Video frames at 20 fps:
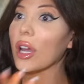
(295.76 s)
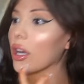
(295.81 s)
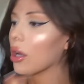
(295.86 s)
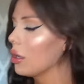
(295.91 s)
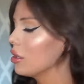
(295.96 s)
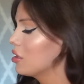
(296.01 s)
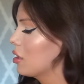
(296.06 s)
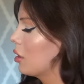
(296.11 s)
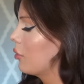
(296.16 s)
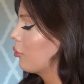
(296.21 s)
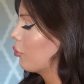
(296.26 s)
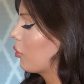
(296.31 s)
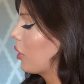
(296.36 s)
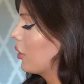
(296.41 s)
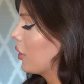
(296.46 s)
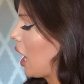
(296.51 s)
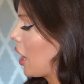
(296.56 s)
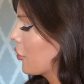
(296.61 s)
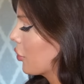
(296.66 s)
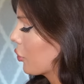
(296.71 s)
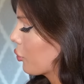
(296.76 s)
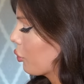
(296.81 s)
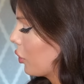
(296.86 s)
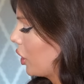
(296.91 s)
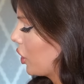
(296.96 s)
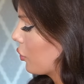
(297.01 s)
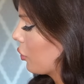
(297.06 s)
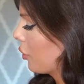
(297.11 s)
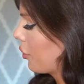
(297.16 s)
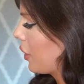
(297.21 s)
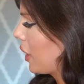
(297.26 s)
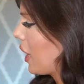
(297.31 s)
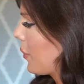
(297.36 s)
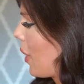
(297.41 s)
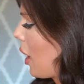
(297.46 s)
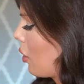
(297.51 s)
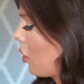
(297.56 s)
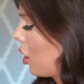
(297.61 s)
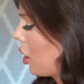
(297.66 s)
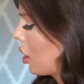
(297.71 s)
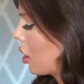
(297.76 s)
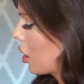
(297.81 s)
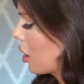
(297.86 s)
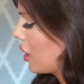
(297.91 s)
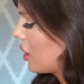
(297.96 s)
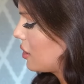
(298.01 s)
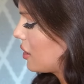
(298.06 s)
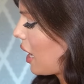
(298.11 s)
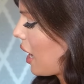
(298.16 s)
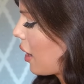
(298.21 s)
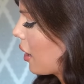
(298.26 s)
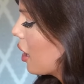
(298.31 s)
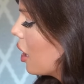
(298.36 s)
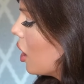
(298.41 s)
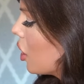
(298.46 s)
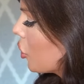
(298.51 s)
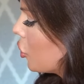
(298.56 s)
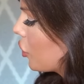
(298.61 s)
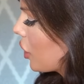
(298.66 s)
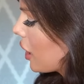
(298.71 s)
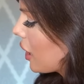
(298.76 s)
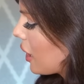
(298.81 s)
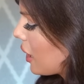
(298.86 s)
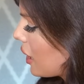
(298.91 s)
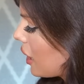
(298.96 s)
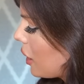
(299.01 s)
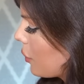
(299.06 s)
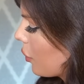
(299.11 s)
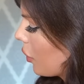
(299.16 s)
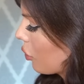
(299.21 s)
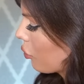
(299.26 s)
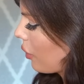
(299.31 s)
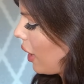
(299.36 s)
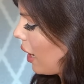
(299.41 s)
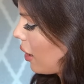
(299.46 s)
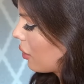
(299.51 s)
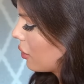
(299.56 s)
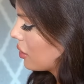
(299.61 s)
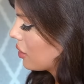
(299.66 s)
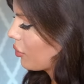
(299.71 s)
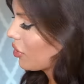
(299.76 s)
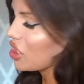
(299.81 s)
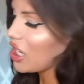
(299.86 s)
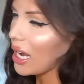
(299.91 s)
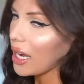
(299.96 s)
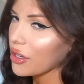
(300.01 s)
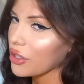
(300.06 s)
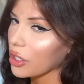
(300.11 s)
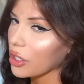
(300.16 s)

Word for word: and also one other really cool thing about her is that you can keep a round, which I